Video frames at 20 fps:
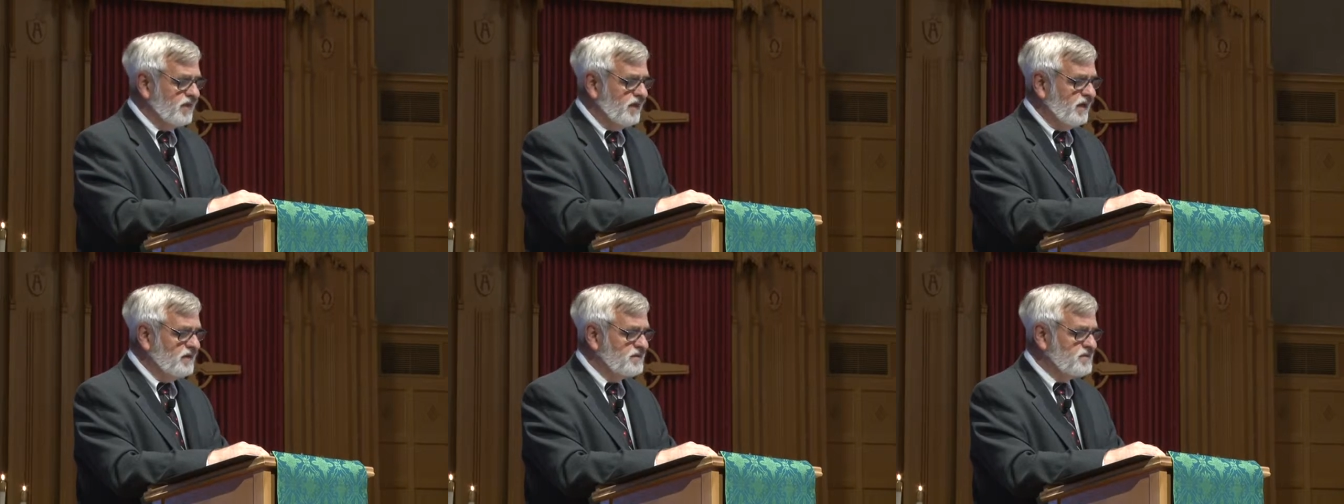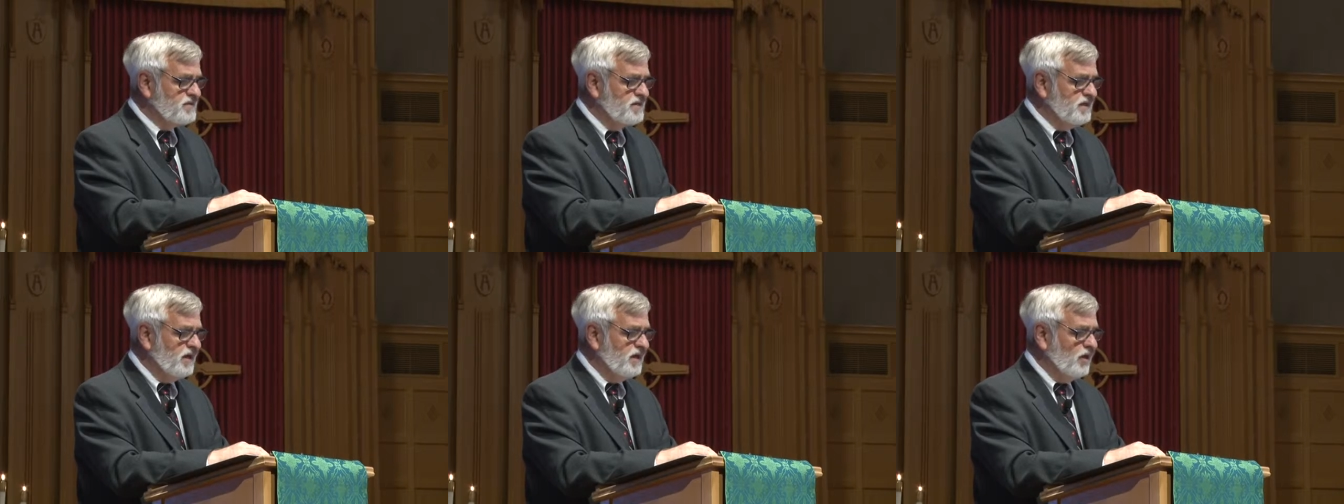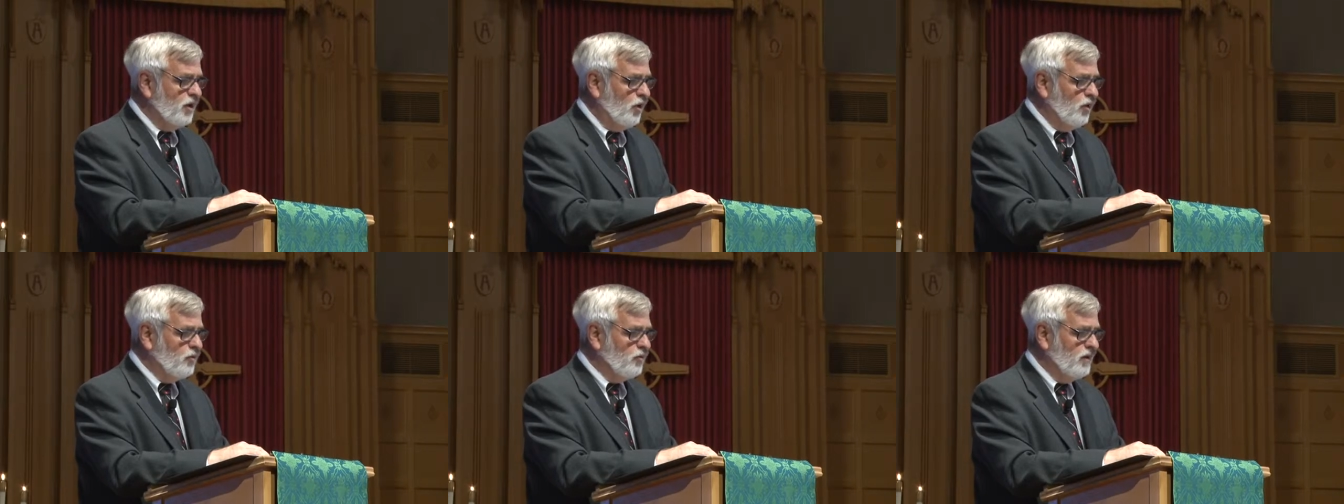and
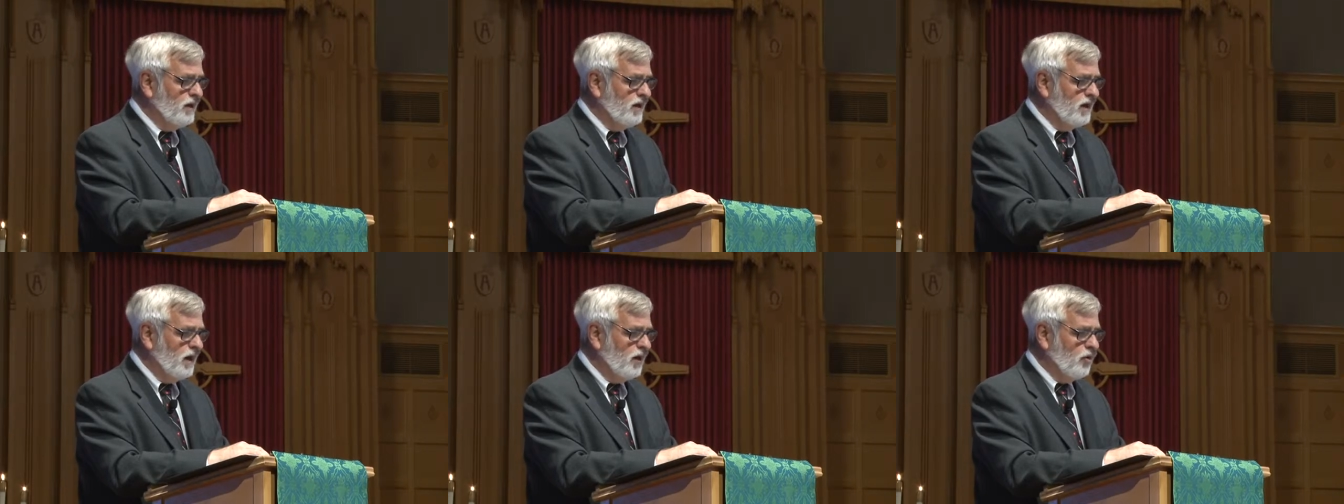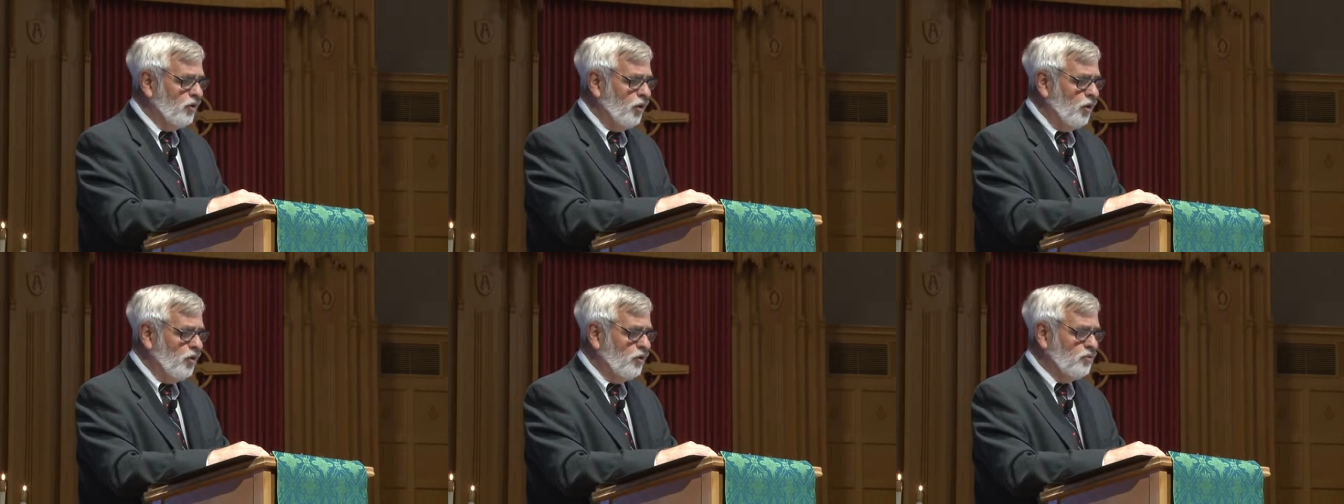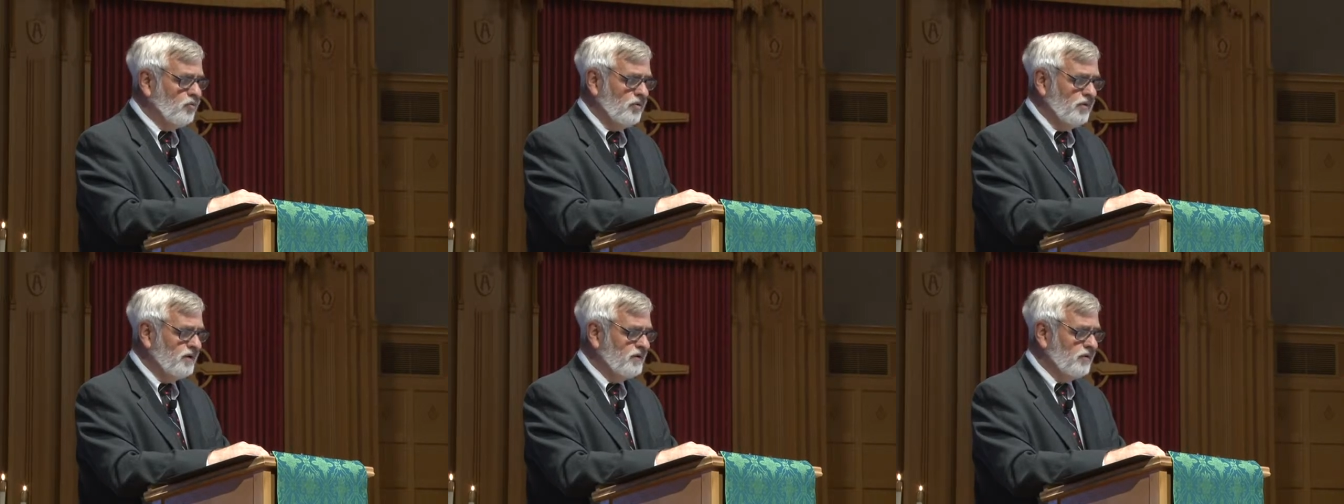see only our
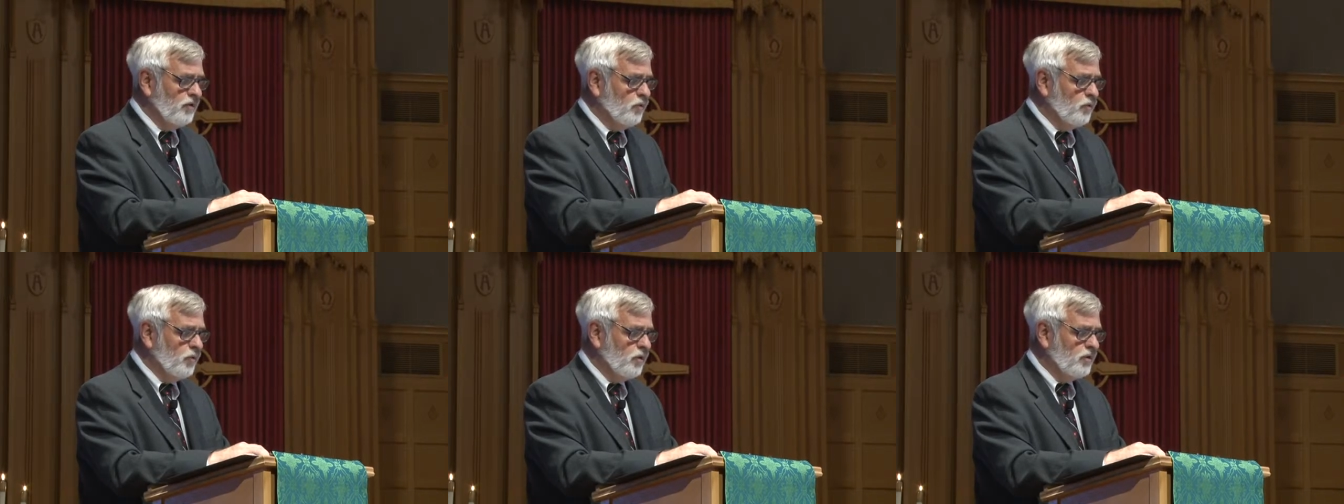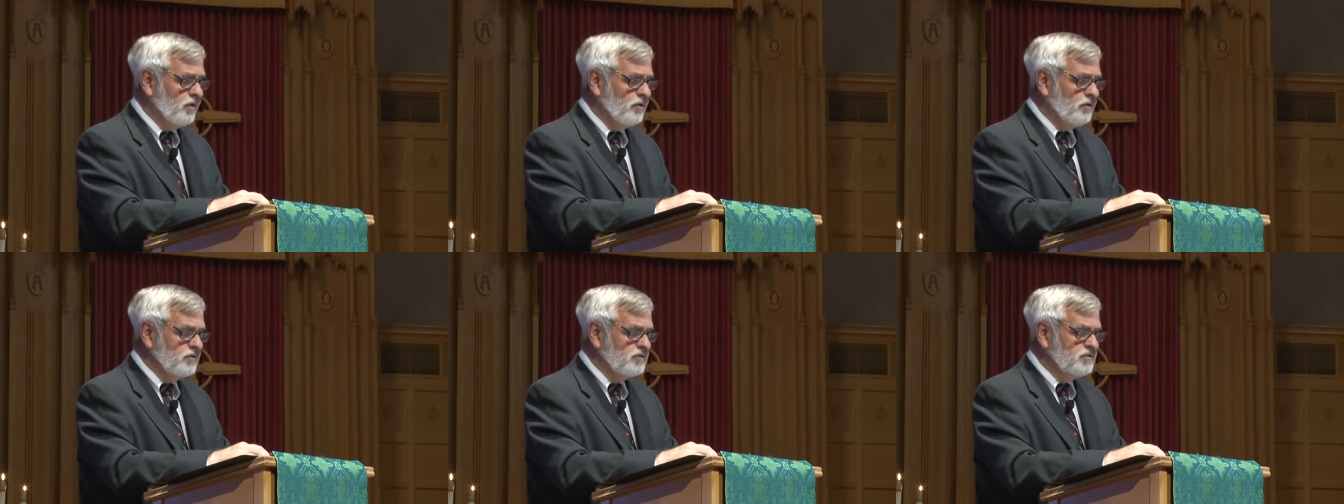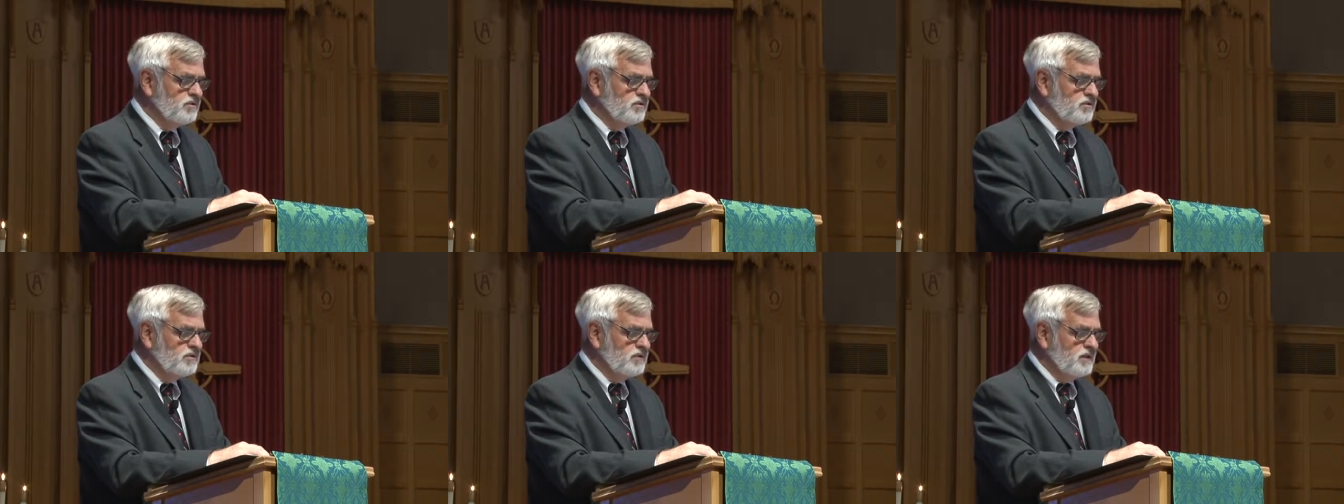own little world